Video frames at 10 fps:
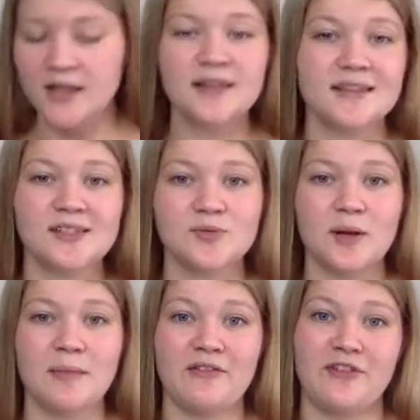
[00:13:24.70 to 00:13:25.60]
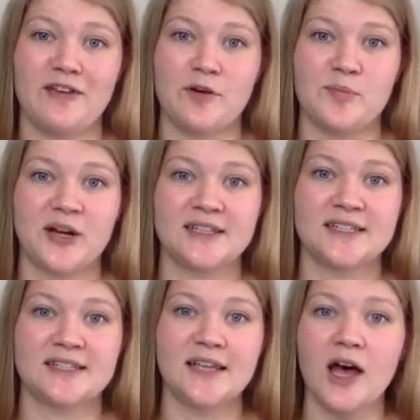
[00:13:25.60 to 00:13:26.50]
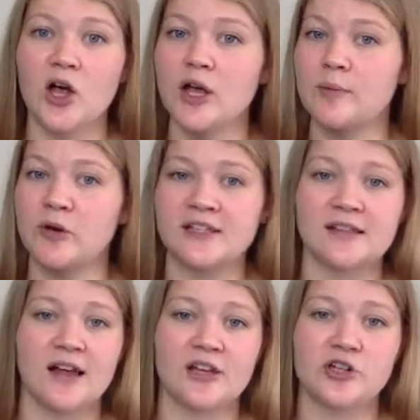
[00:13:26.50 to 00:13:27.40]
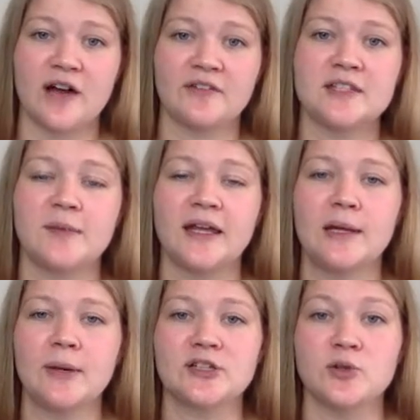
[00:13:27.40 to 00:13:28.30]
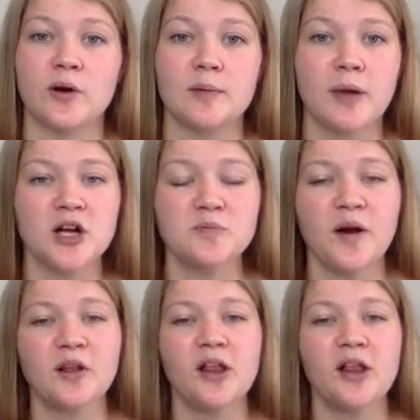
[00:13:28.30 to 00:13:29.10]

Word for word: This is one of my favorite brands to sell. It brings a lot of traffic to my eBay store and Poshmark